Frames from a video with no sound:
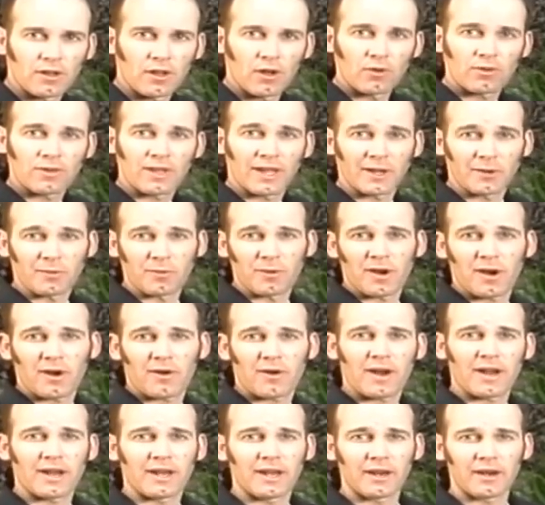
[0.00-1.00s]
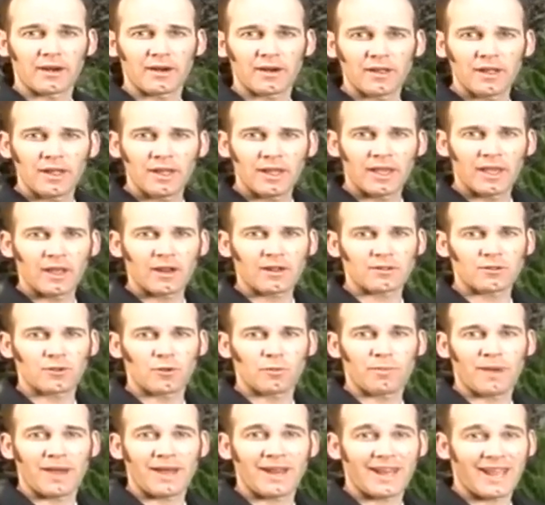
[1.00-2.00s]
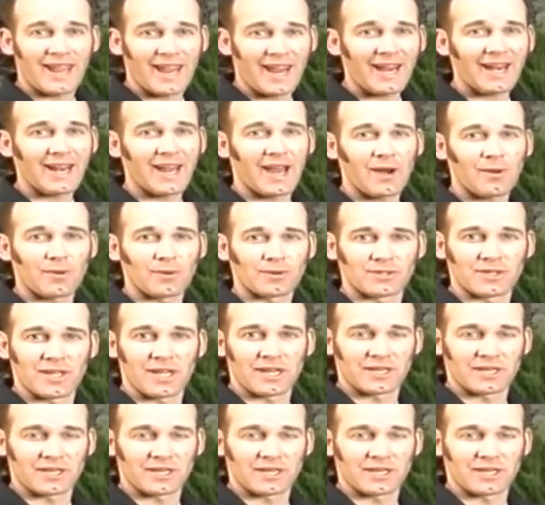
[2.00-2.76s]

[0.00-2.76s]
alone like we are right here, it'll do about 8 hours